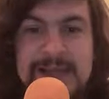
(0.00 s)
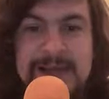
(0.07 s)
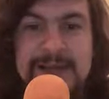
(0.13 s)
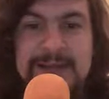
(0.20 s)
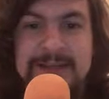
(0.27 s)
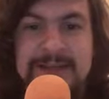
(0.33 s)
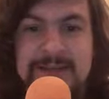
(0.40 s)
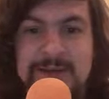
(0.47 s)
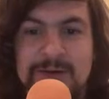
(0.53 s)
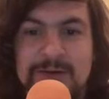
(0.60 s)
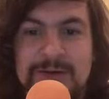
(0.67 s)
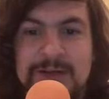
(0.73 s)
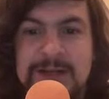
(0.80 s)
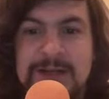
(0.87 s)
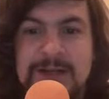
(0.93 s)
it, so
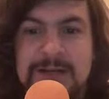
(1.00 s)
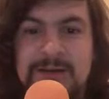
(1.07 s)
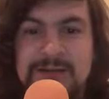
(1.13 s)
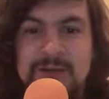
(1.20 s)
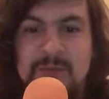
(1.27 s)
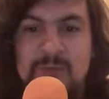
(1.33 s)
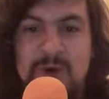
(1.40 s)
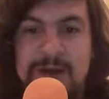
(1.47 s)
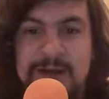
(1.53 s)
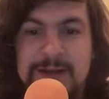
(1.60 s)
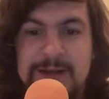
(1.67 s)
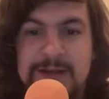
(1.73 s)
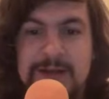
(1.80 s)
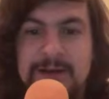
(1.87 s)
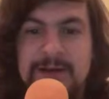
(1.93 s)
there's no point
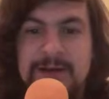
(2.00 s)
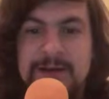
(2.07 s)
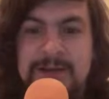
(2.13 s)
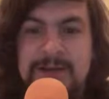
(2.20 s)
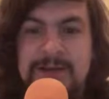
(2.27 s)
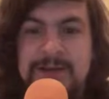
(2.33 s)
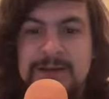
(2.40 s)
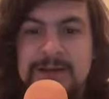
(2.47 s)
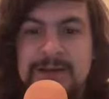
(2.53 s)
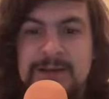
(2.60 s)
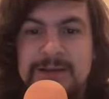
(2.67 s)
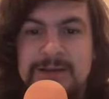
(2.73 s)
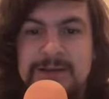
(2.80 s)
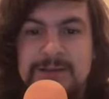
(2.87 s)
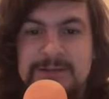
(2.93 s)
in there.
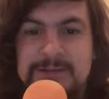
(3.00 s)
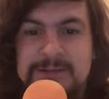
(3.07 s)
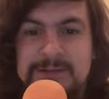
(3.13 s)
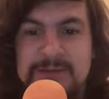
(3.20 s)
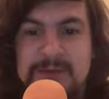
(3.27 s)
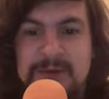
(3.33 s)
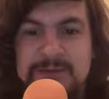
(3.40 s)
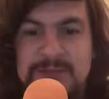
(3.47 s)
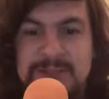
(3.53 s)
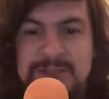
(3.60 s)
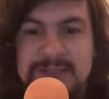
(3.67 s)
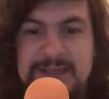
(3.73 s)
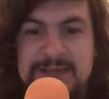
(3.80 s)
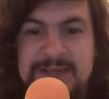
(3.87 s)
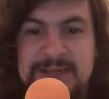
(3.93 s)
There's some options
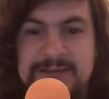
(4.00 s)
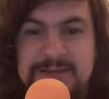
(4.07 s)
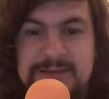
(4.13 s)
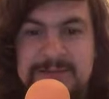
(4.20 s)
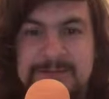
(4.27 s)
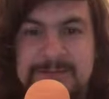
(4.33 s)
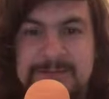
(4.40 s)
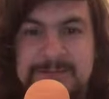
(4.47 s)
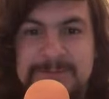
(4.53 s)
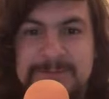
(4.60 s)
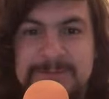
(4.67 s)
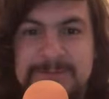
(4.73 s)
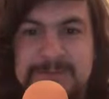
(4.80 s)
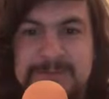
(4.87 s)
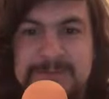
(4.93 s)
here.
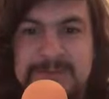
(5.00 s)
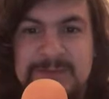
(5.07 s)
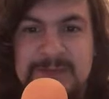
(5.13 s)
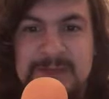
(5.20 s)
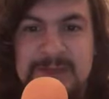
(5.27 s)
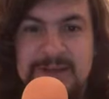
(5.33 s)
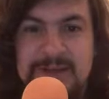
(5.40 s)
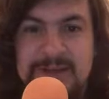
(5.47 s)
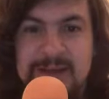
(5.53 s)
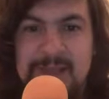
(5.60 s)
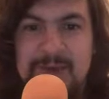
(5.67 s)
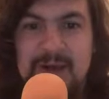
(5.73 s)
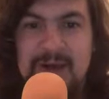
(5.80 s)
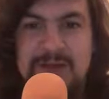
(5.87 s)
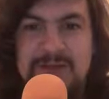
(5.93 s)
Game
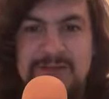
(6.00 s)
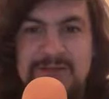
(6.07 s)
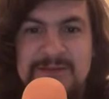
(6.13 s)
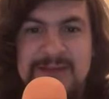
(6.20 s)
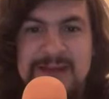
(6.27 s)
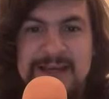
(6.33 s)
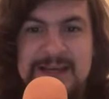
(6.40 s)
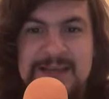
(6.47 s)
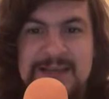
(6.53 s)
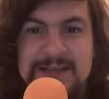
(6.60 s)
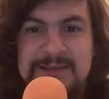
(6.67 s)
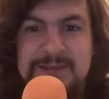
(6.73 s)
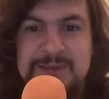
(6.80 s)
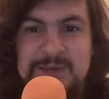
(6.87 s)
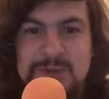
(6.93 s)
config,
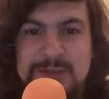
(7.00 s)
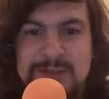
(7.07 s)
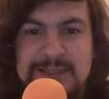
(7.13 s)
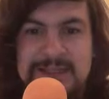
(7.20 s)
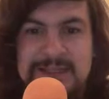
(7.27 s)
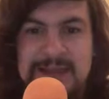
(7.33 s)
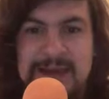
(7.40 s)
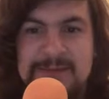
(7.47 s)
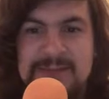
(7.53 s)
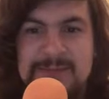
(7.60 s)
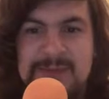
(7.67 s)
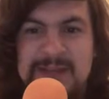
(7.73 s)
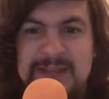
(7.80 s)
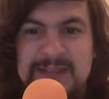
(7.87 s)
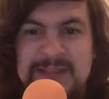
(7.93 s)
difficulty, game
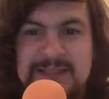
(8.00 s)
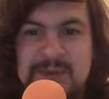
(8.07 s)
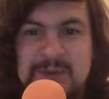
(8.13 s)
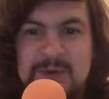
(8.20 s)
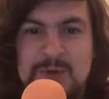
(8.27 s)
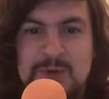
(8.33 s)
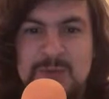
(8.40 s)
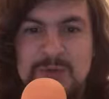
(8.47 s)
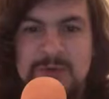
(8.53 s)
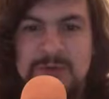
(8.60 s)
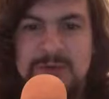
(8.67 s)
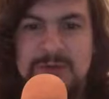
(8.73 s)
speed, slow, normal.